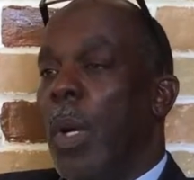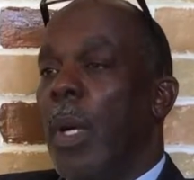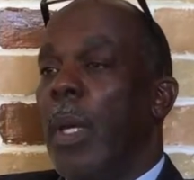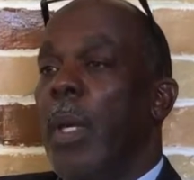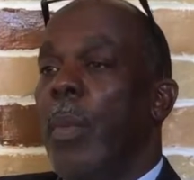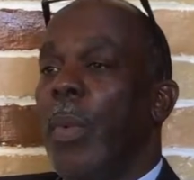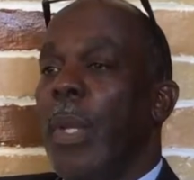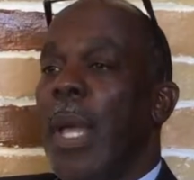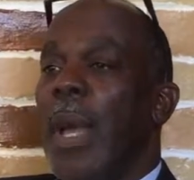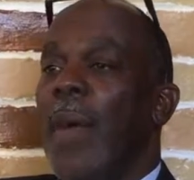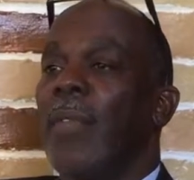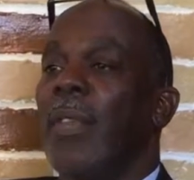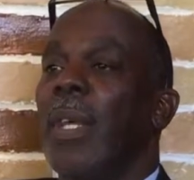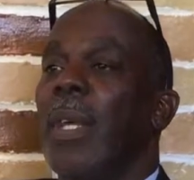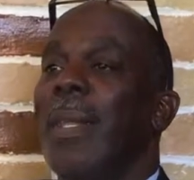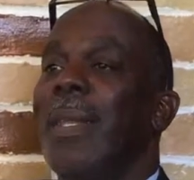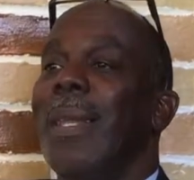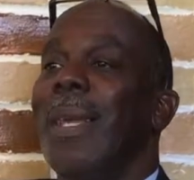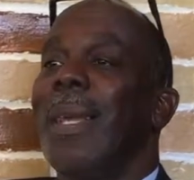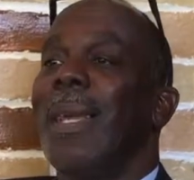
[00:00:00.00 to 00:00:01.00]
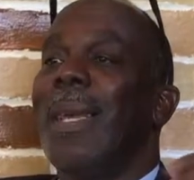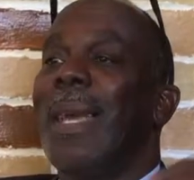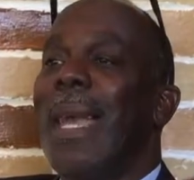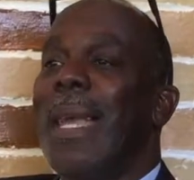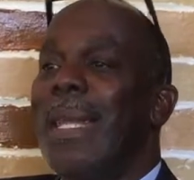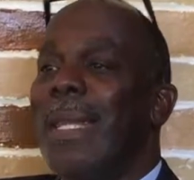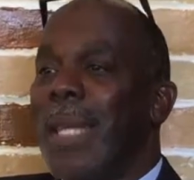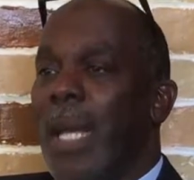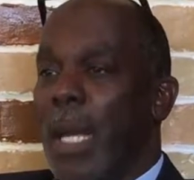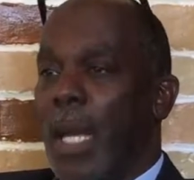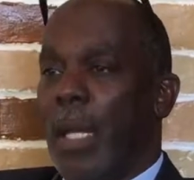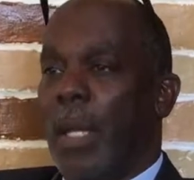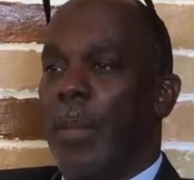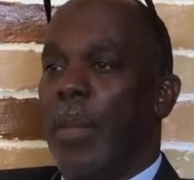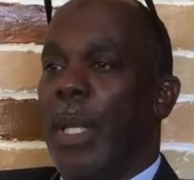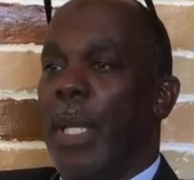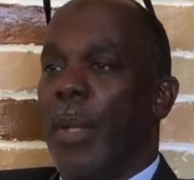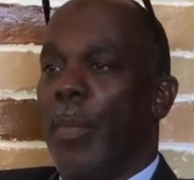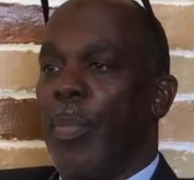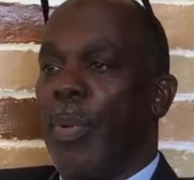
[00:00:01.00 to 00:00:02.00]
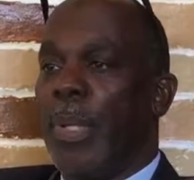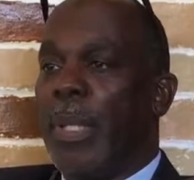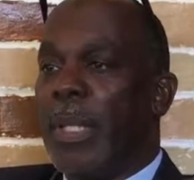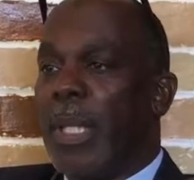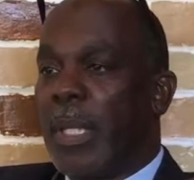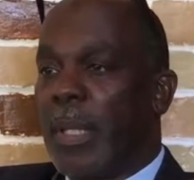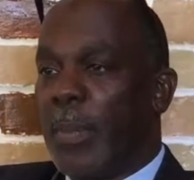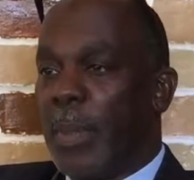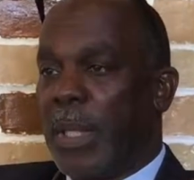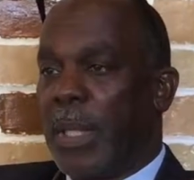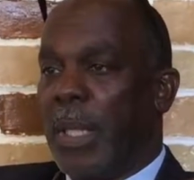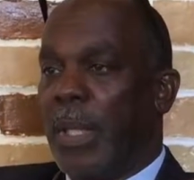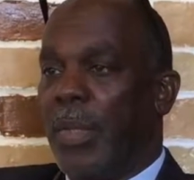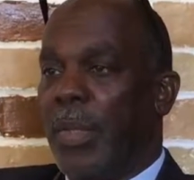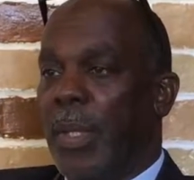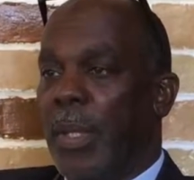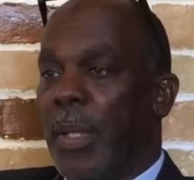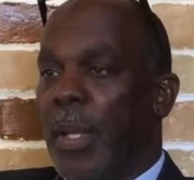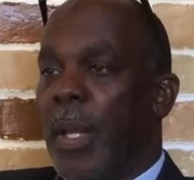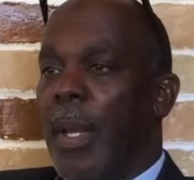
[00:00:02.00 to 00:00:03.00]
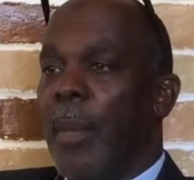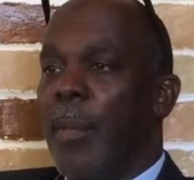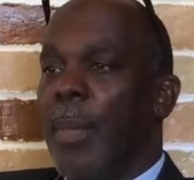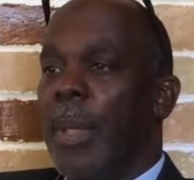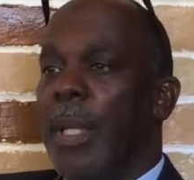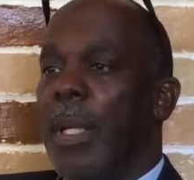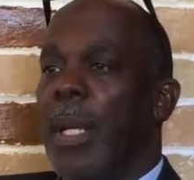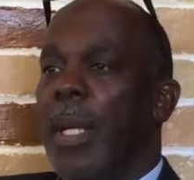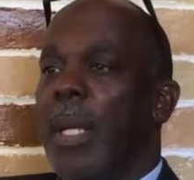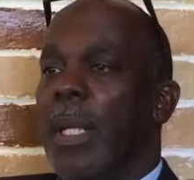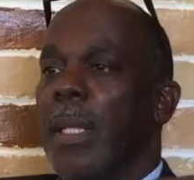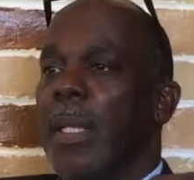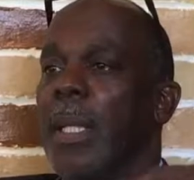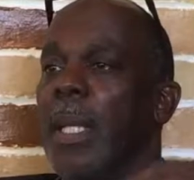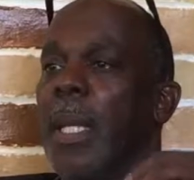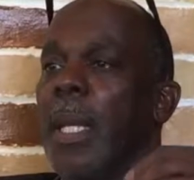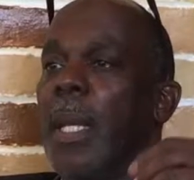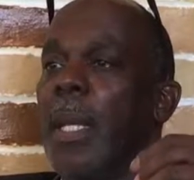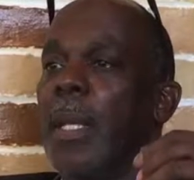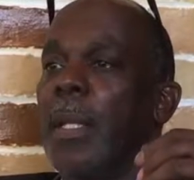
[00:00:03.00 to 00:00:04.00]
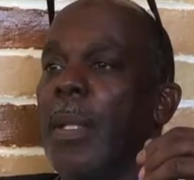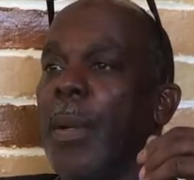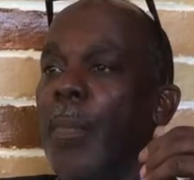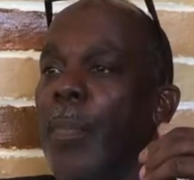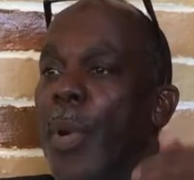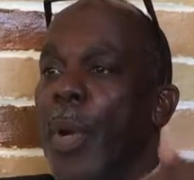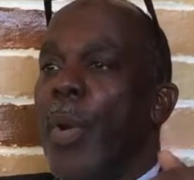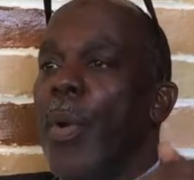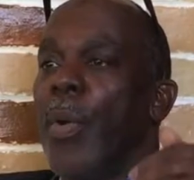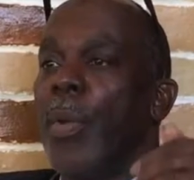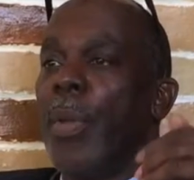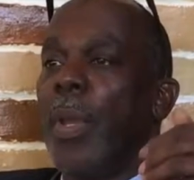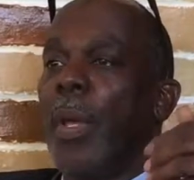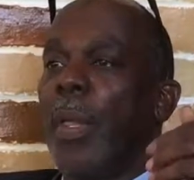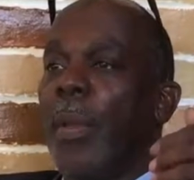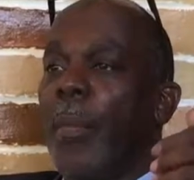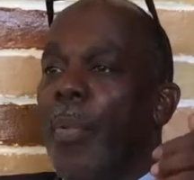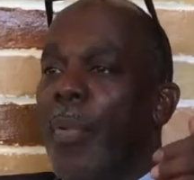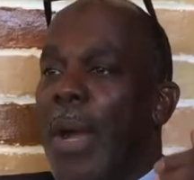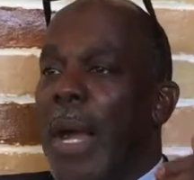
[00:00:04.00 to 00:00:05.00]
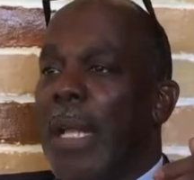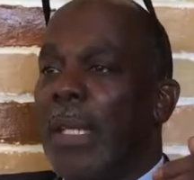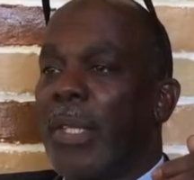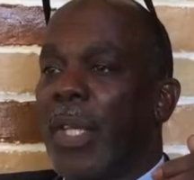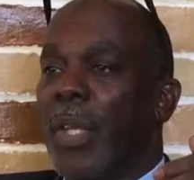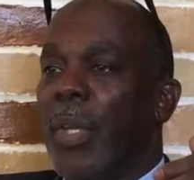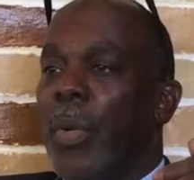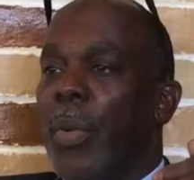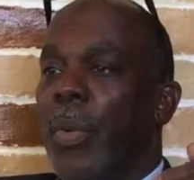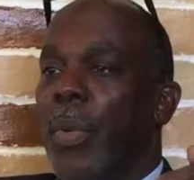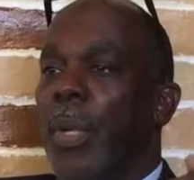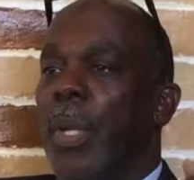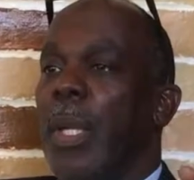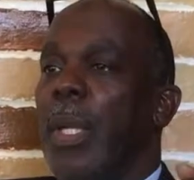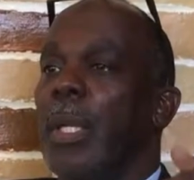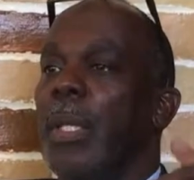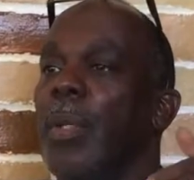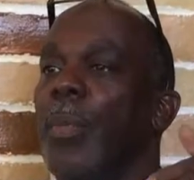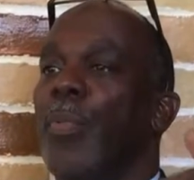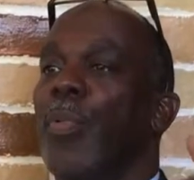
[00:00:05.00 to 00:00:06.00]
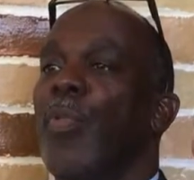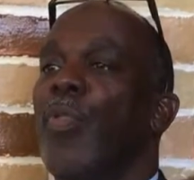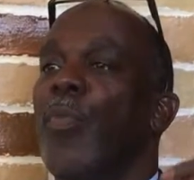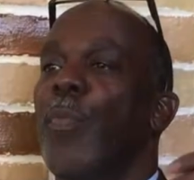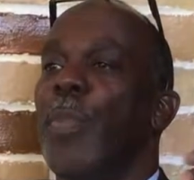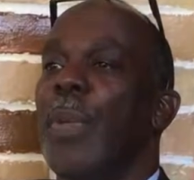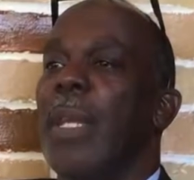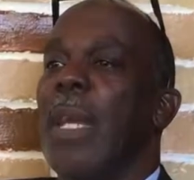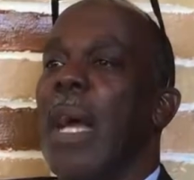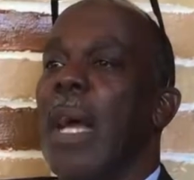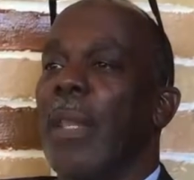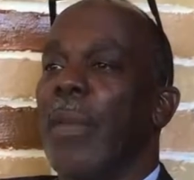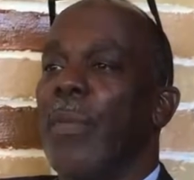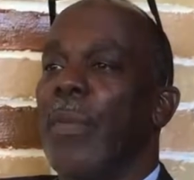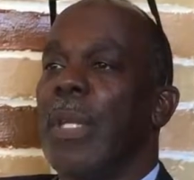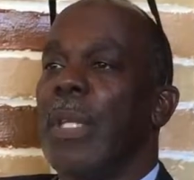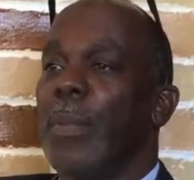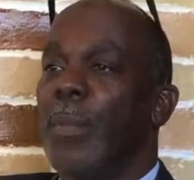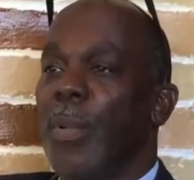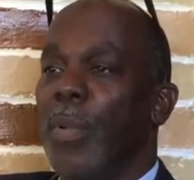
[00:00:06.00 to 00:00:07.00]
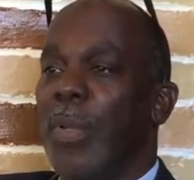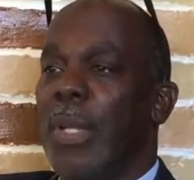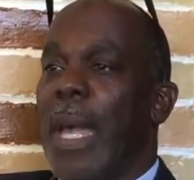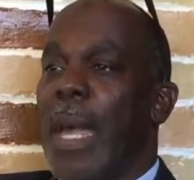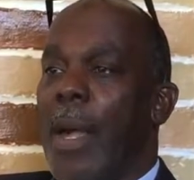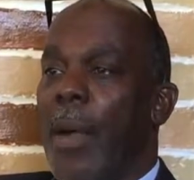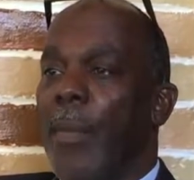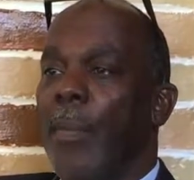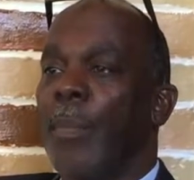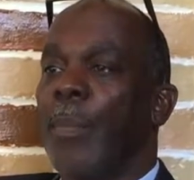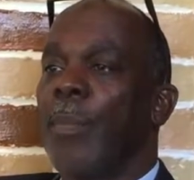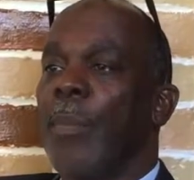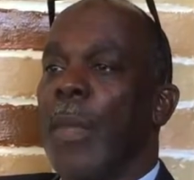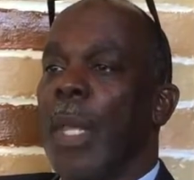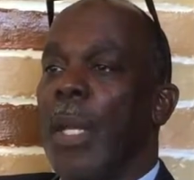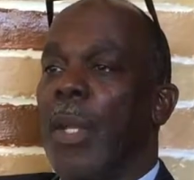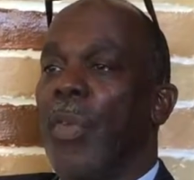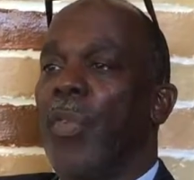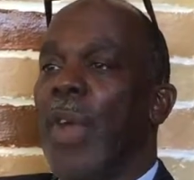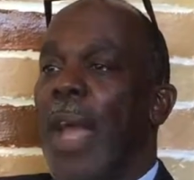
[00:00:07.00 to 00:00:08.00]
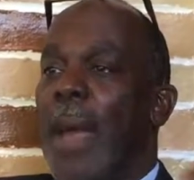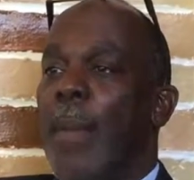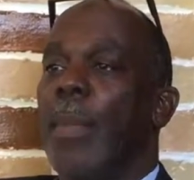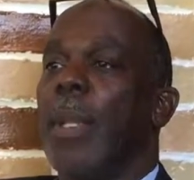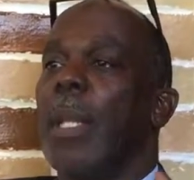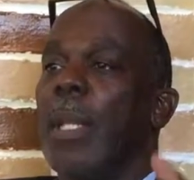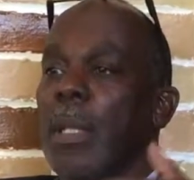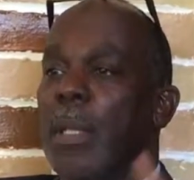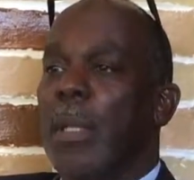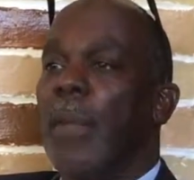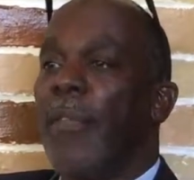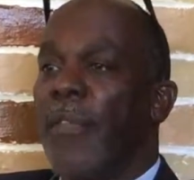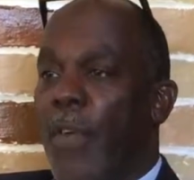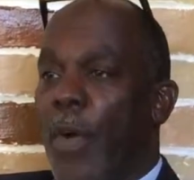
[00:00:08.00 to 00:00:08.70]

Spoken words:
Well, he would have to negate the element of predisposition, because the burden of the prosecutor is the proof beyond a reasonable doubt. Right. Entrapment is an